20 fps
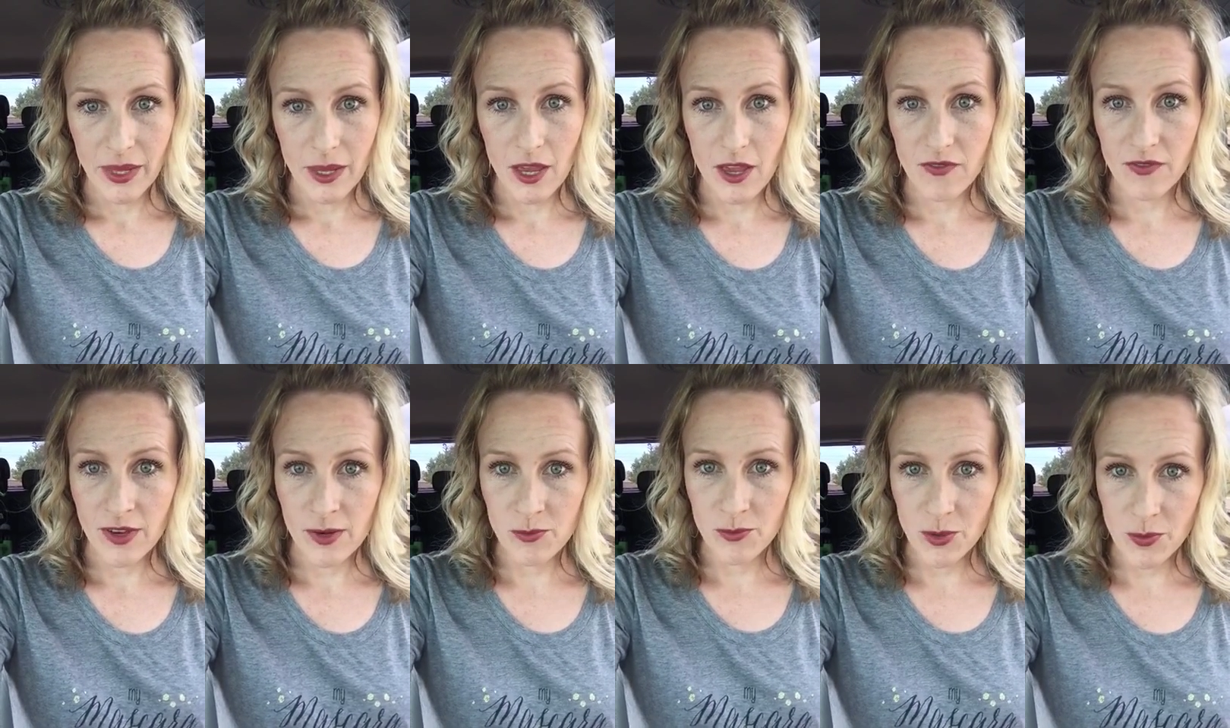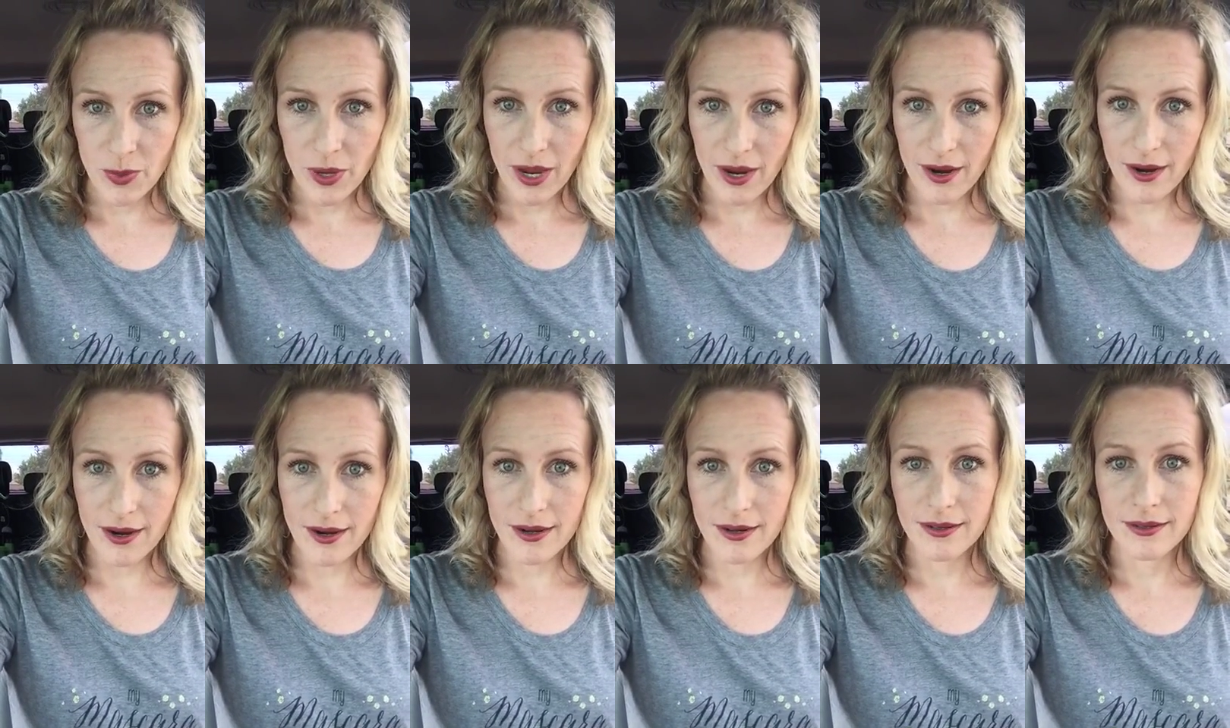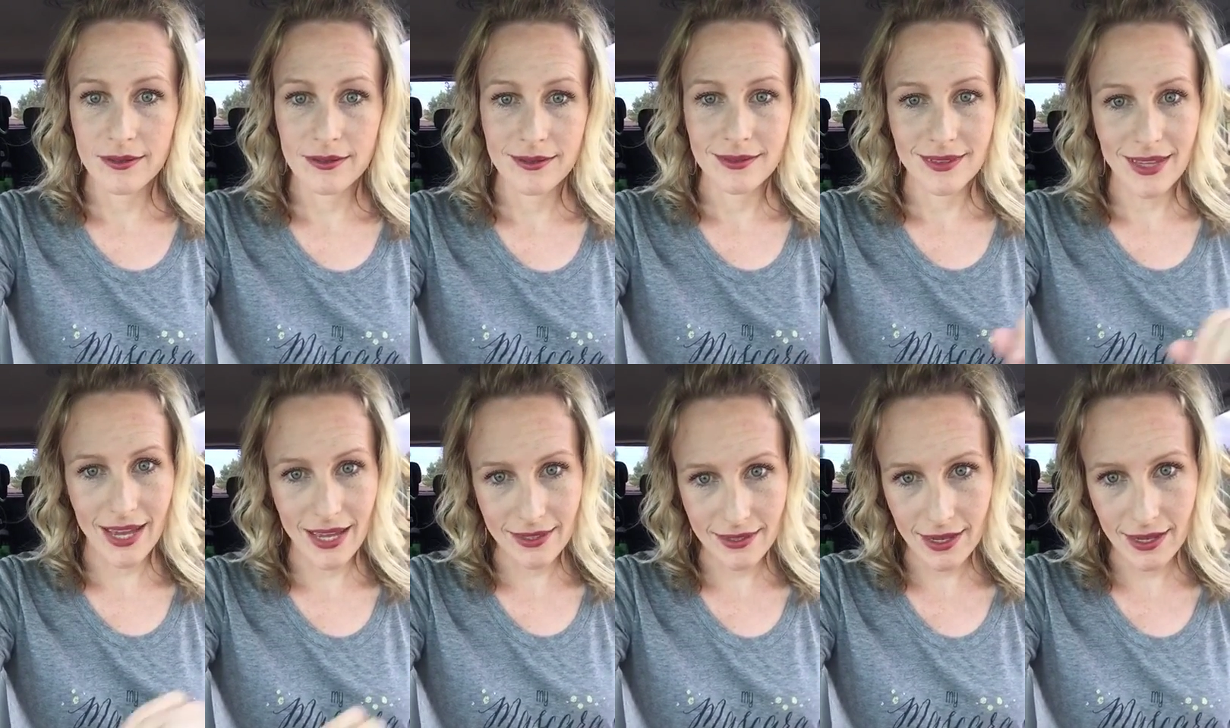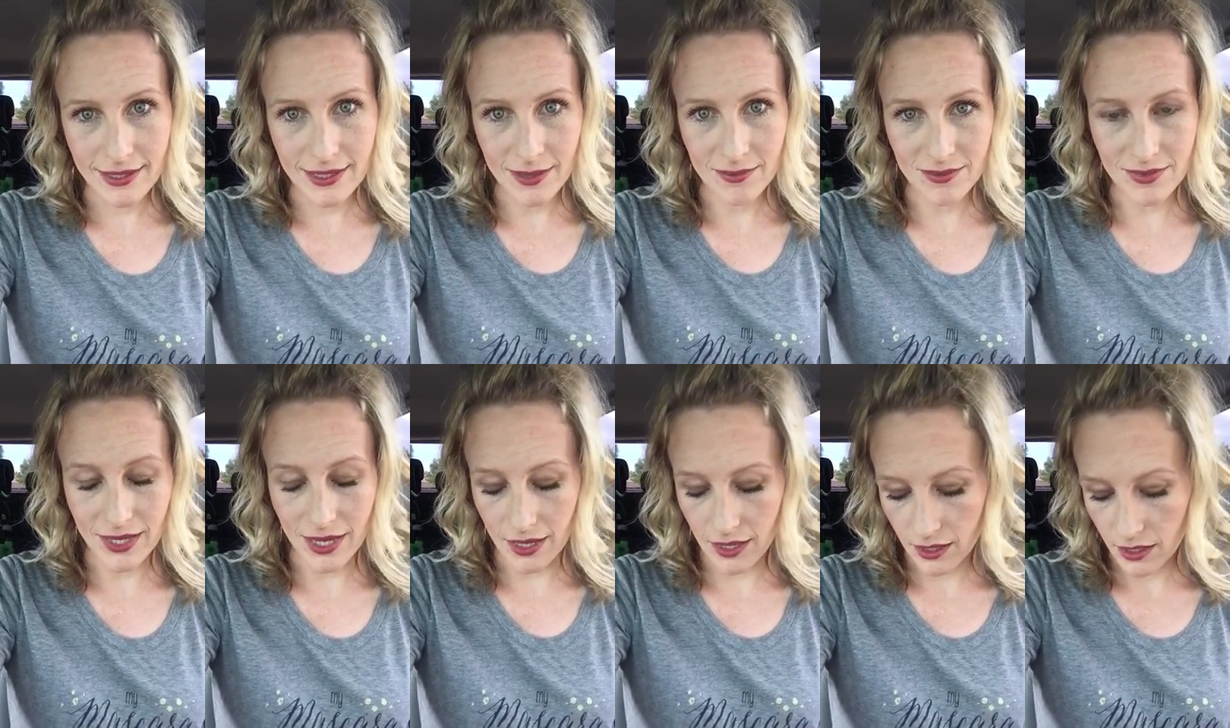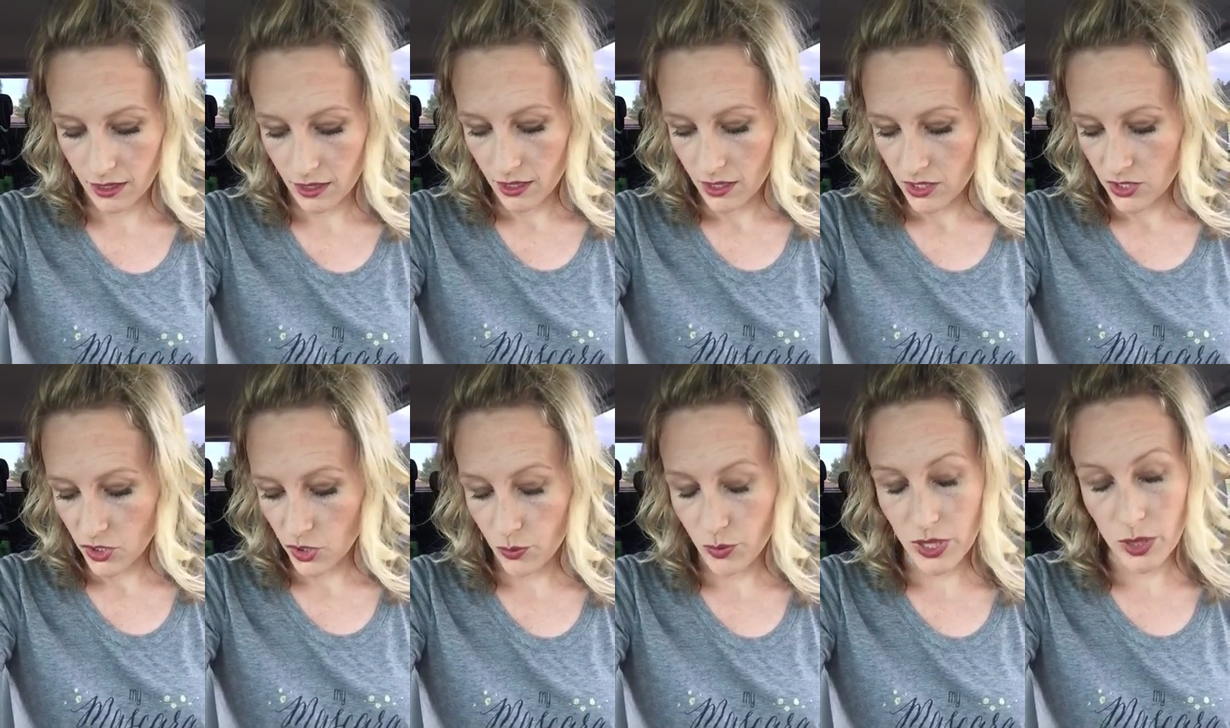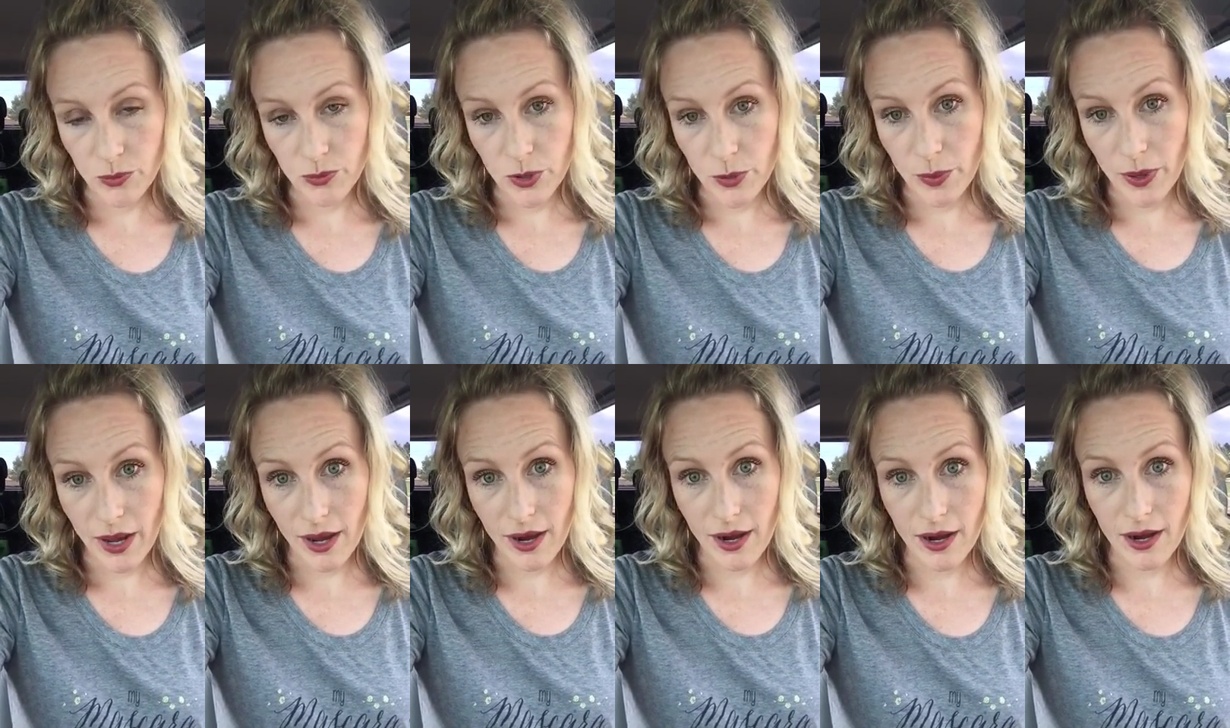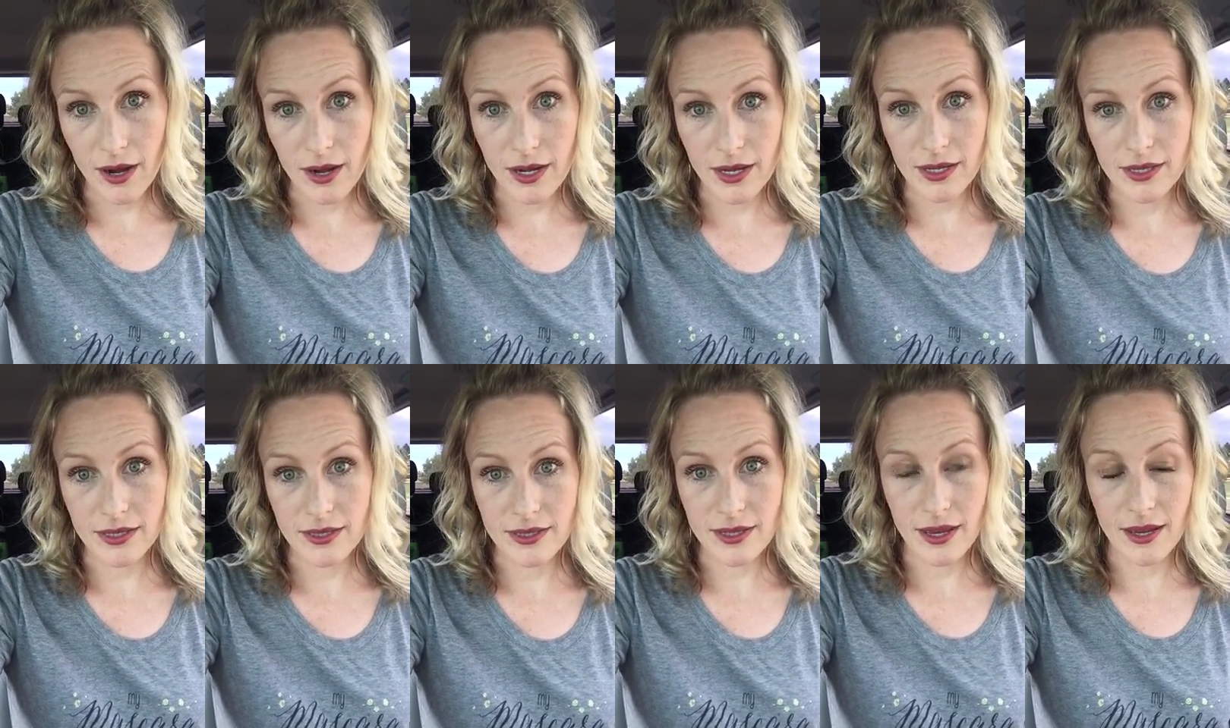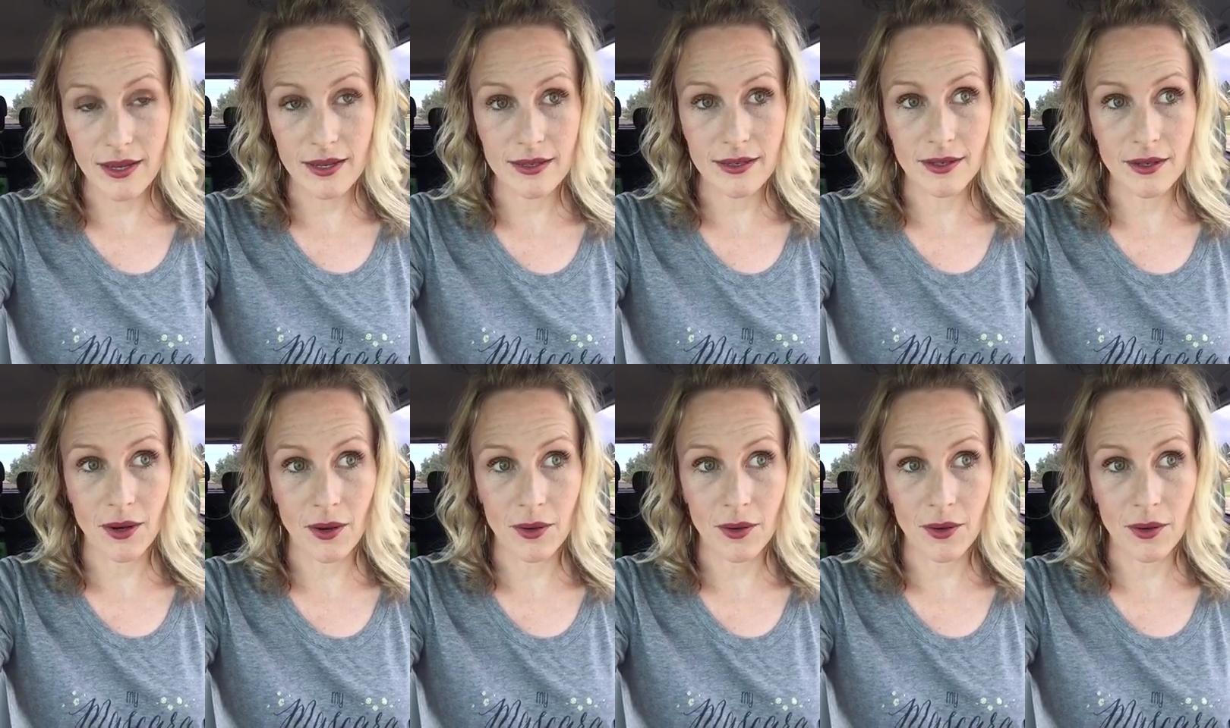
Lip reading: If I'm prepared, I say something. So being prepared is that,